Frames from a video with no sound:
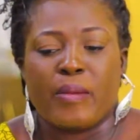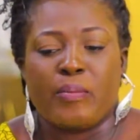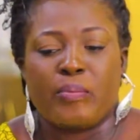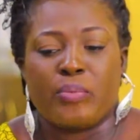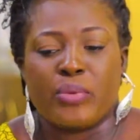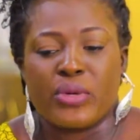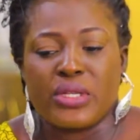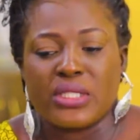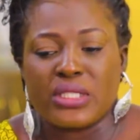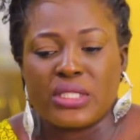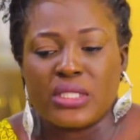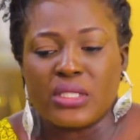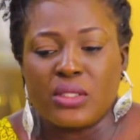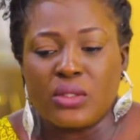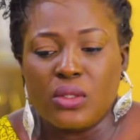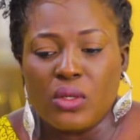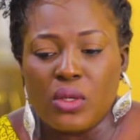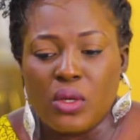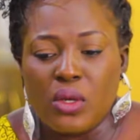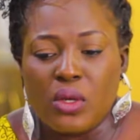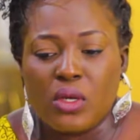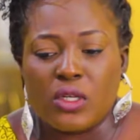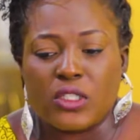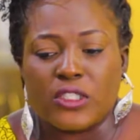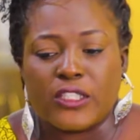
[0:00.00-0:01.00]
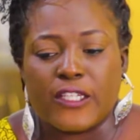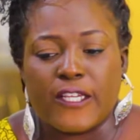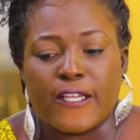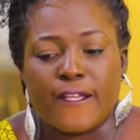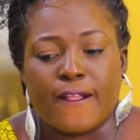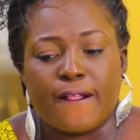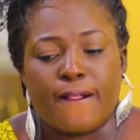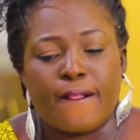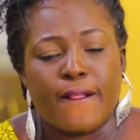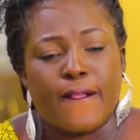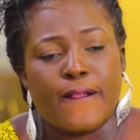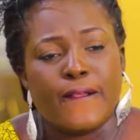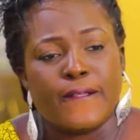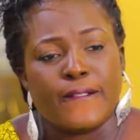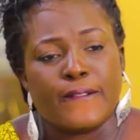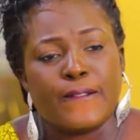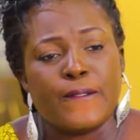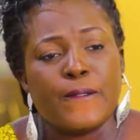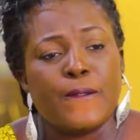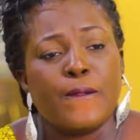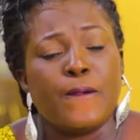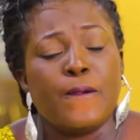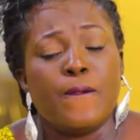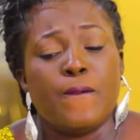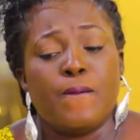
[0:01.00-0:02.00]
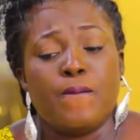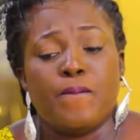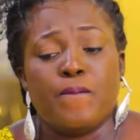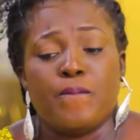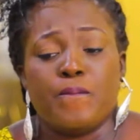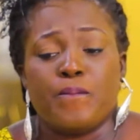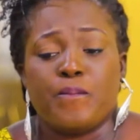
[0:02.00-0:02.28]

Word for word: Praise the Lord. So,